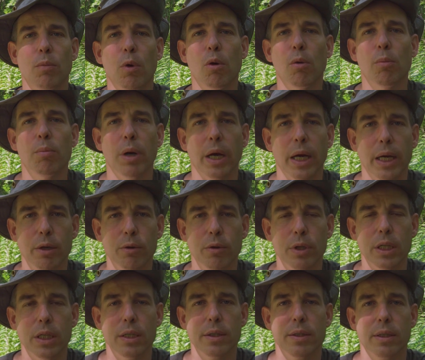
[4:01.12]
more
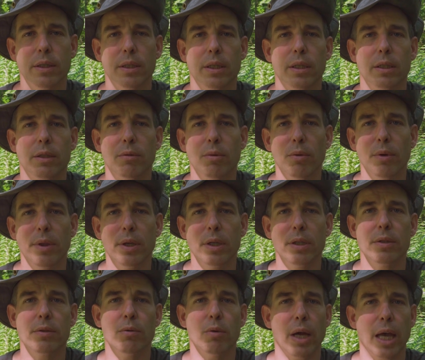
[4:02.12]
binaries to
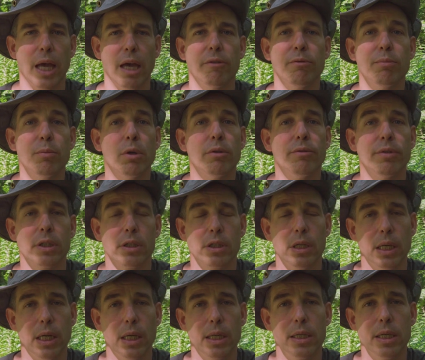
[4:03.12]
this to have more
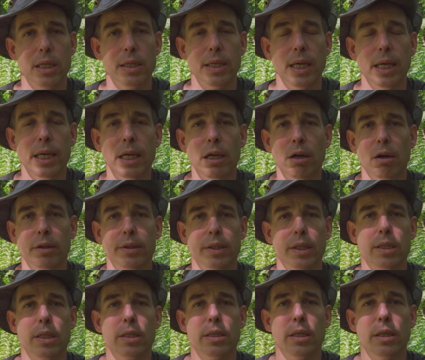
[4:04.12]
functionalities. On the
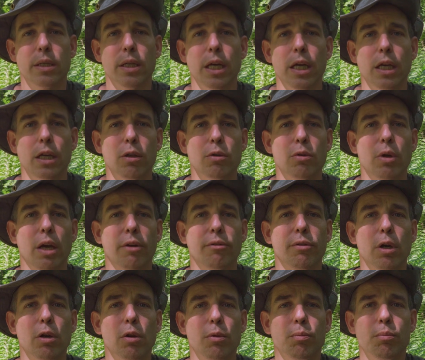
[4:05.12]
other side, you have
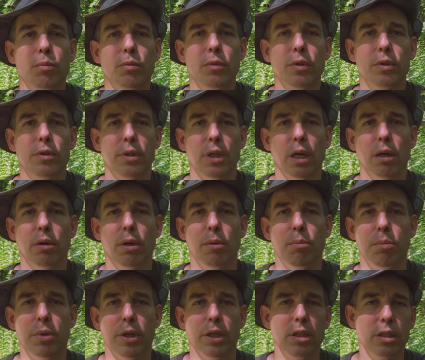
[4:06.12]
opened now a
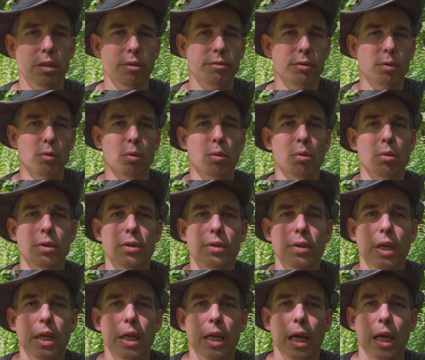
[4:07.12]
bunch of doors,
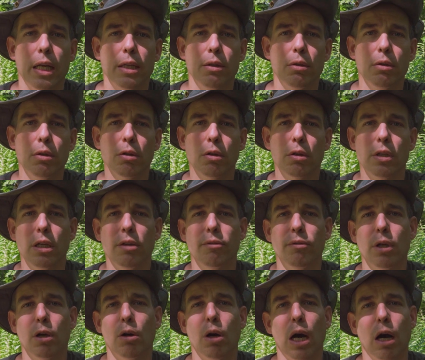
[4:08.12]
and you not
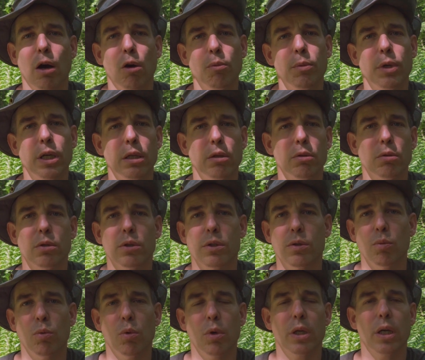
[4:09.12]
even know how many
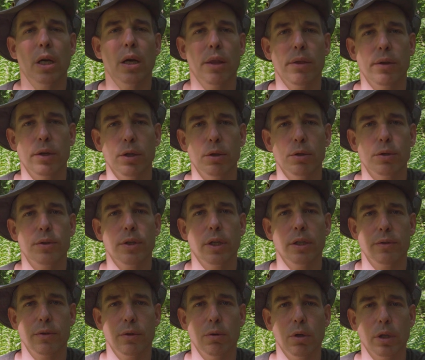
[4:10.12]
doors, what are the doors,
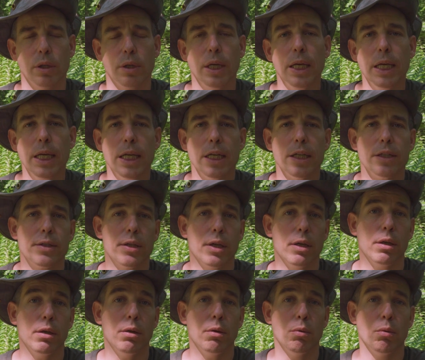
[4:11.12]
and so on.
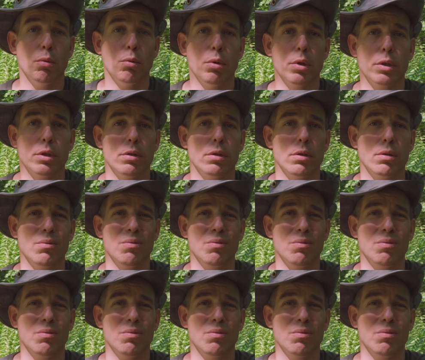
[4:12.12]
So what